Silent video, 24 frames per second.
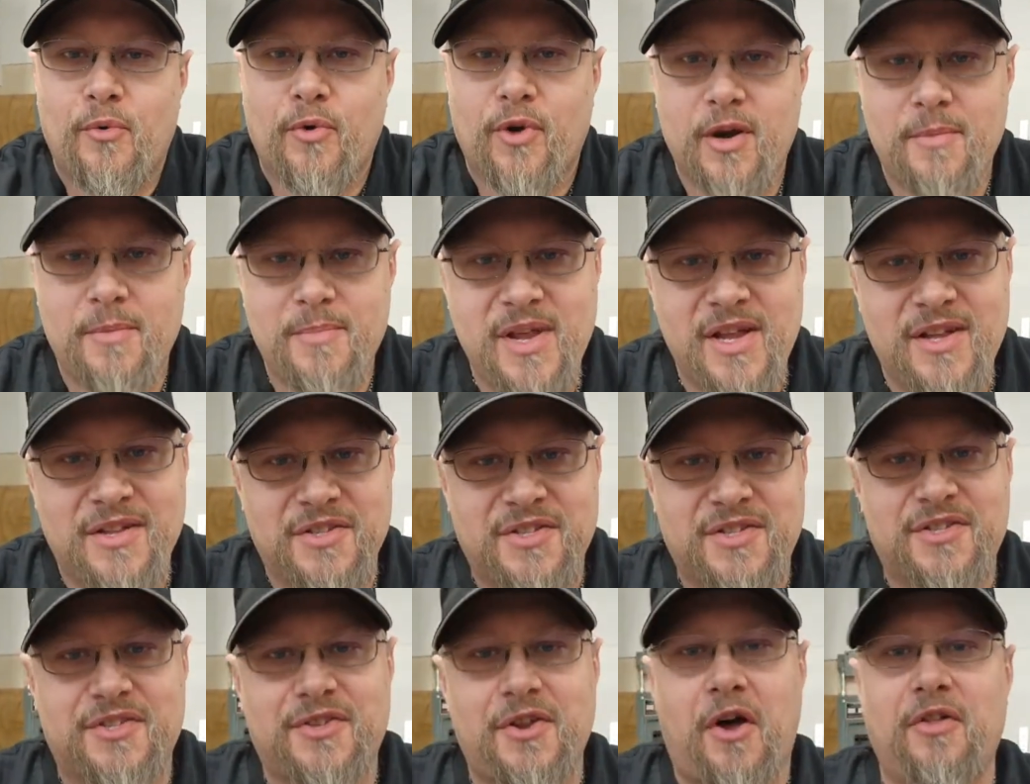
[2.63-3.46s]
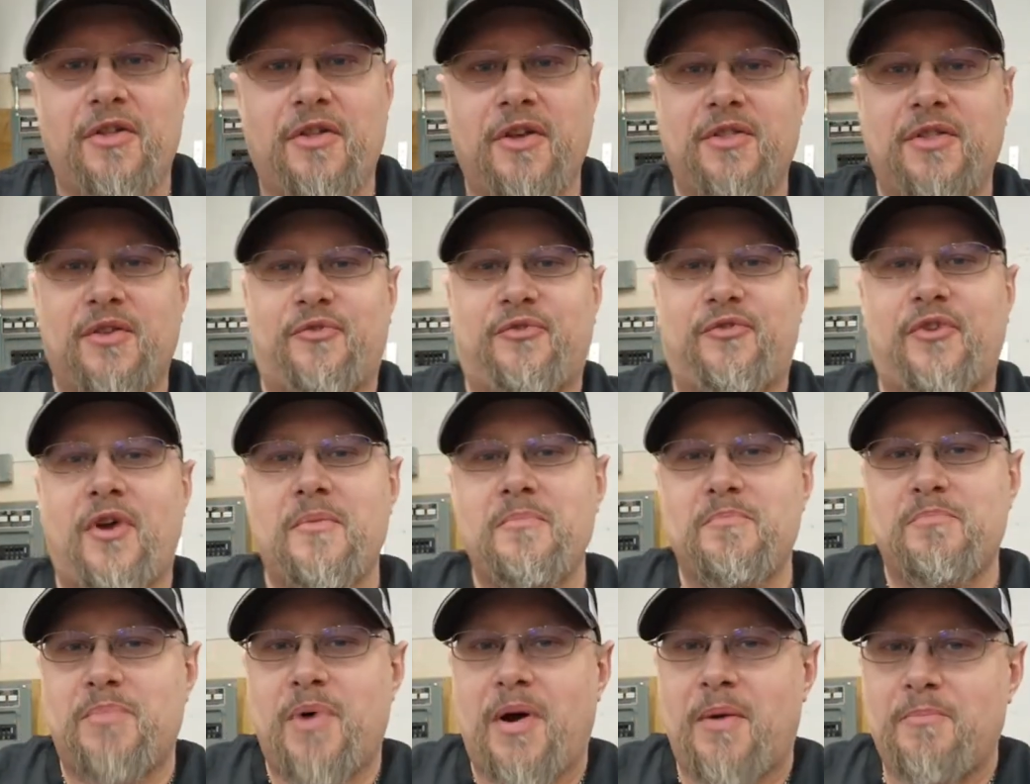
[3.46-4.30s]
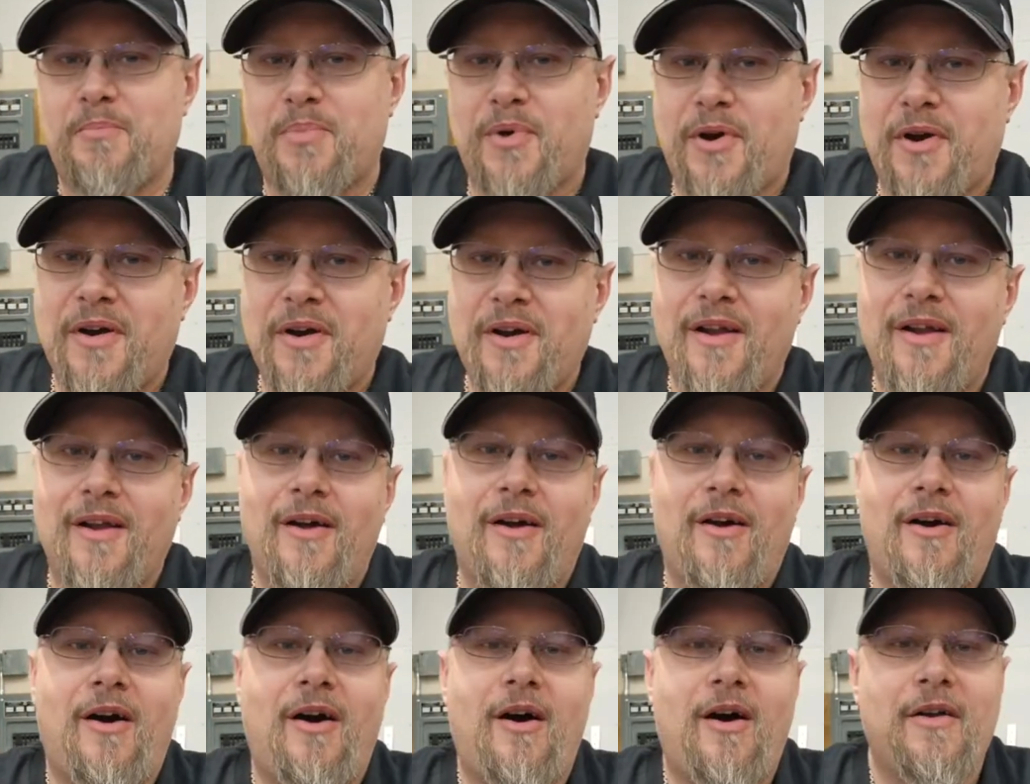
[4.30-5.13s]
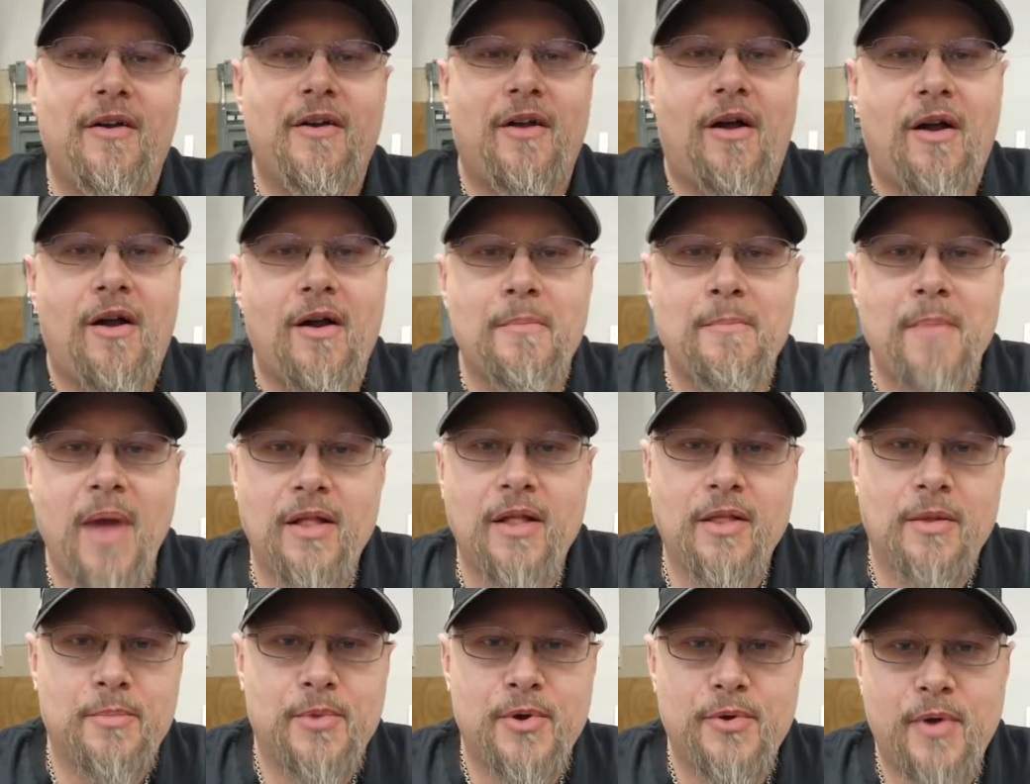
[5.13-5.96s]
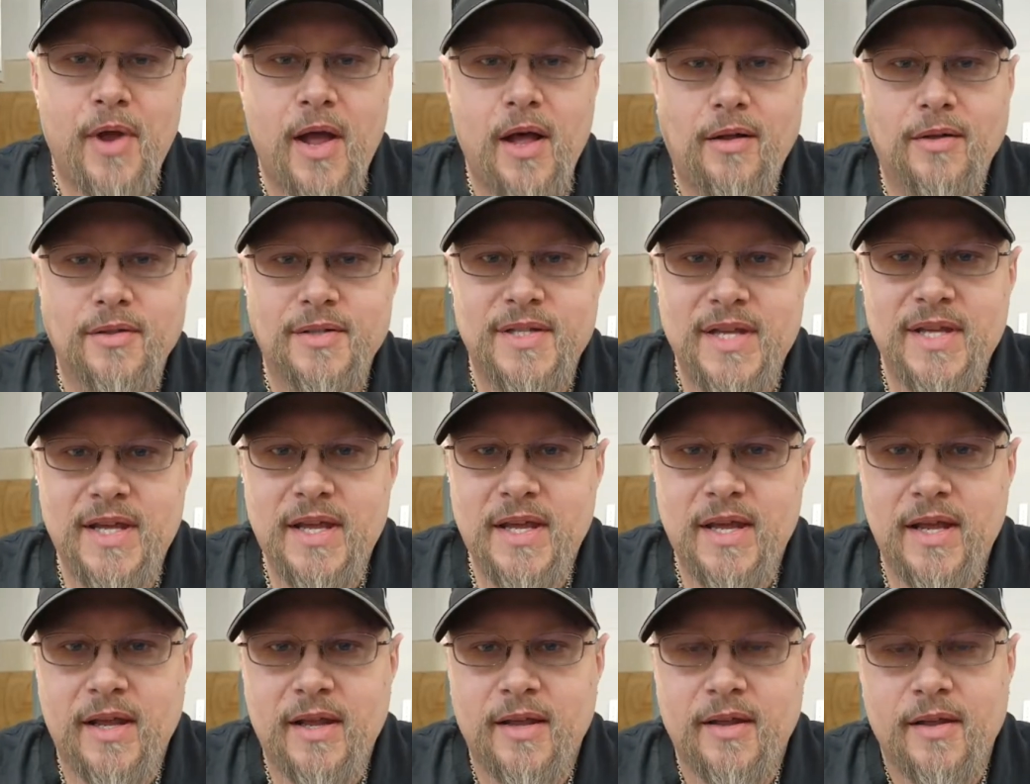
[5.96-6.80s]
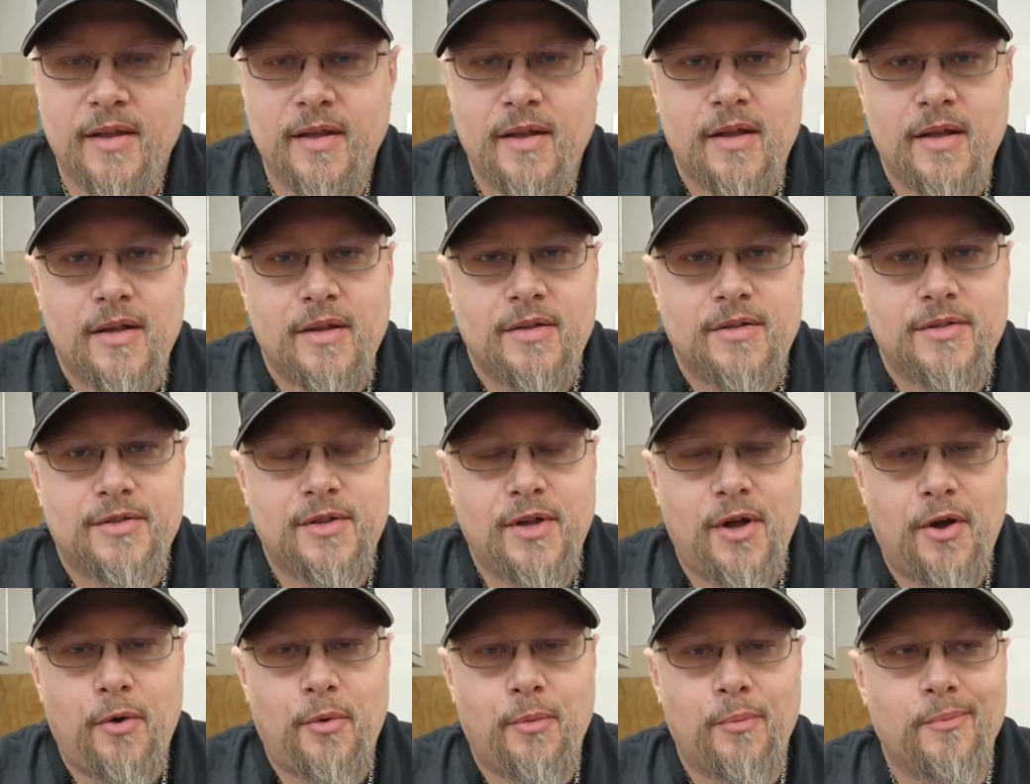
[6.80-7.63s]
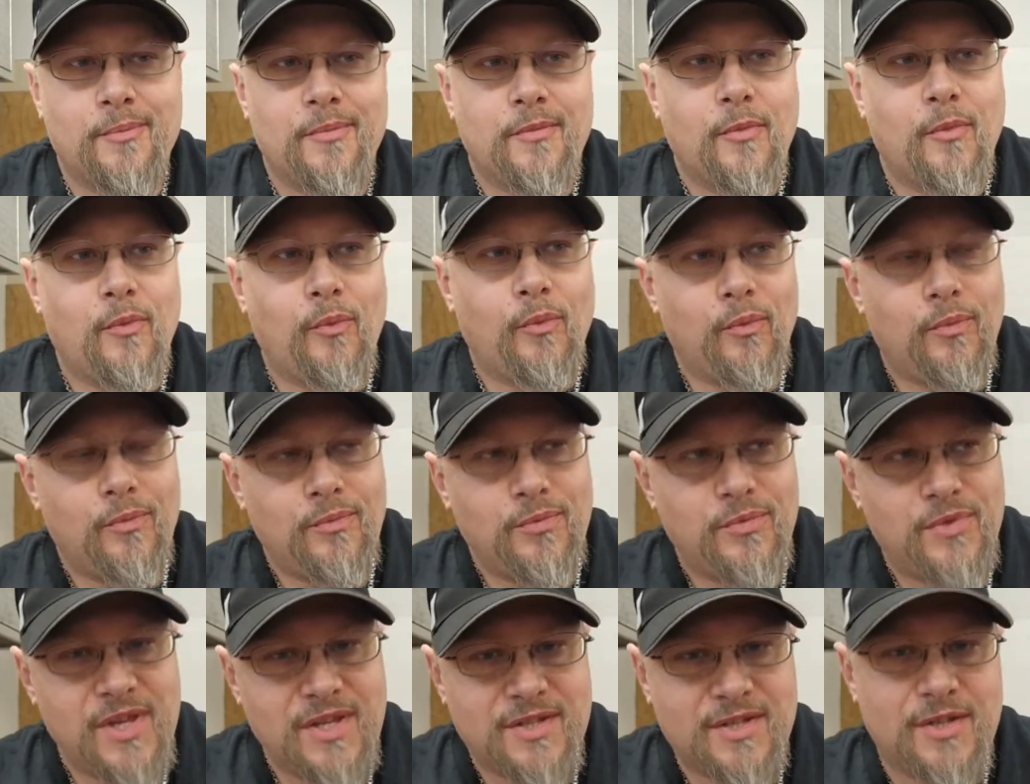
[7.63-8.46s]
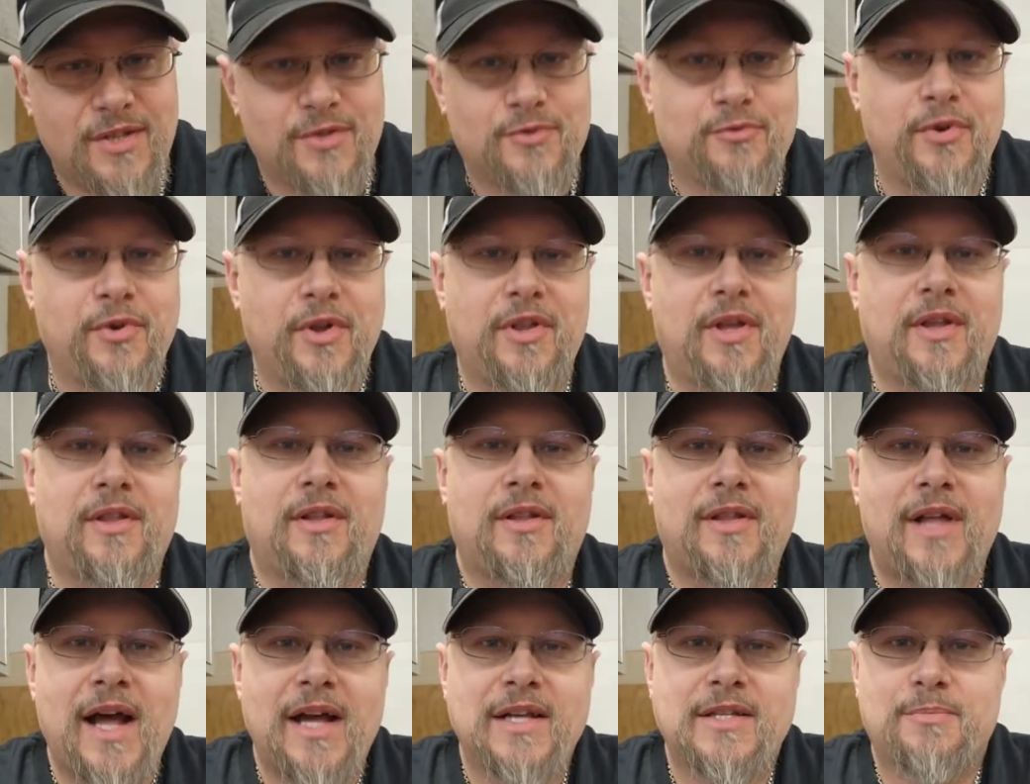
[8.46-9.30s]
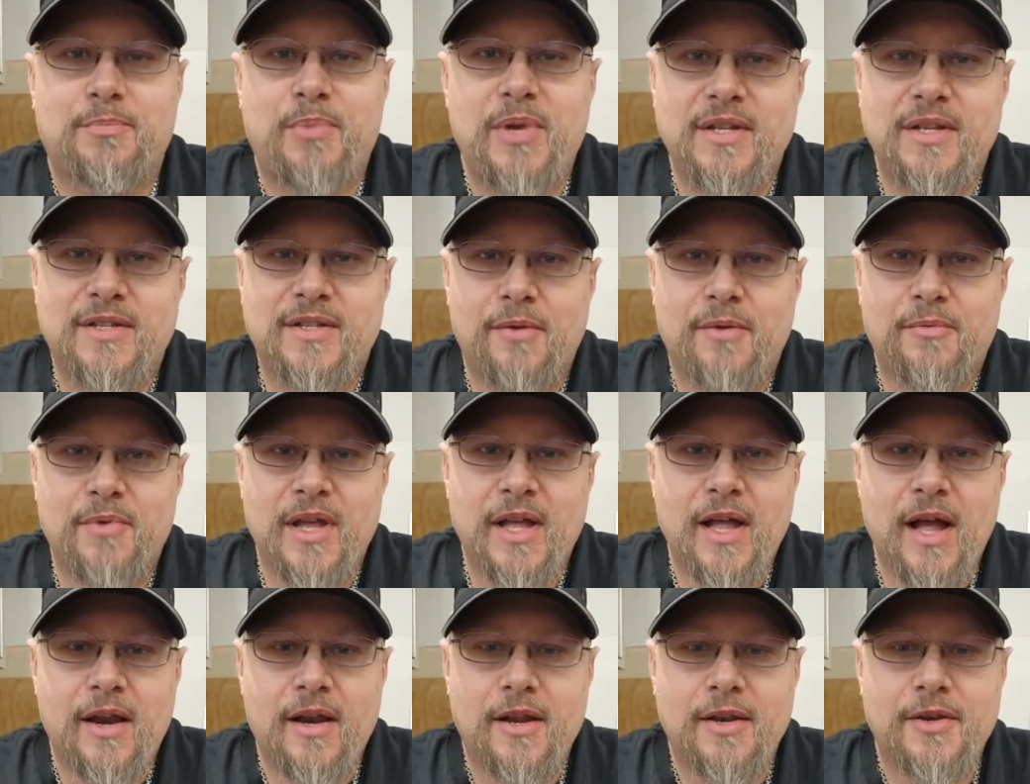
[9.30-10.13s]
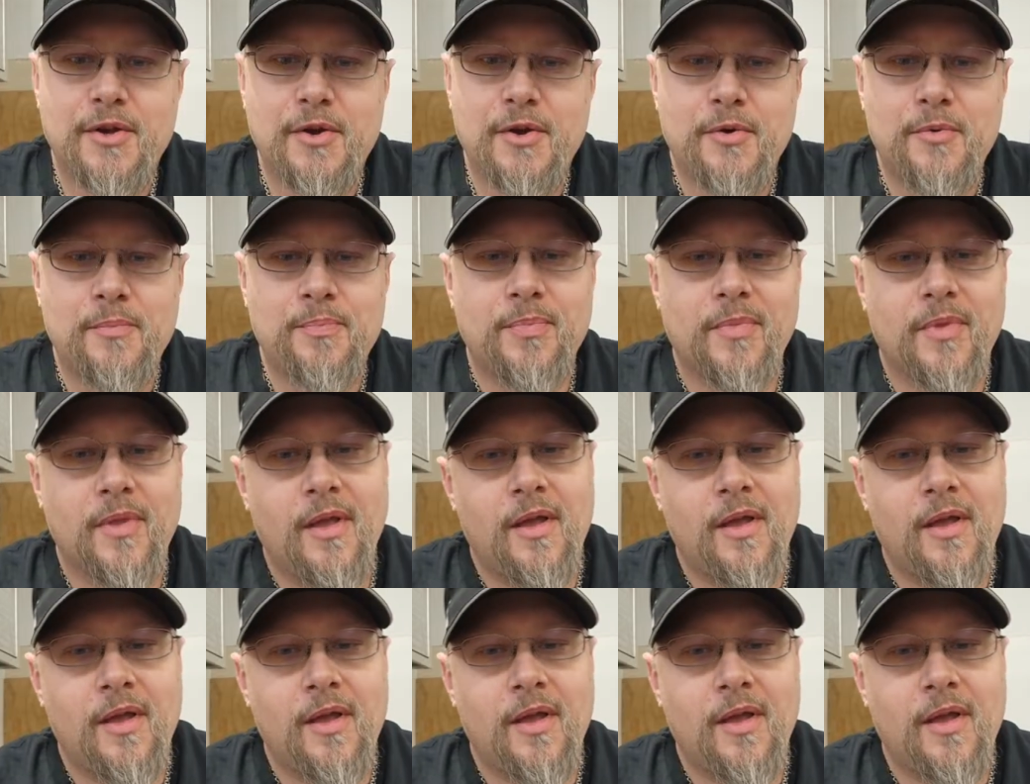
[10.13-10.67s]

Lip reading: We're going to be installing the front bumper on our Malibu LT. So this is really the last piece that we got to do.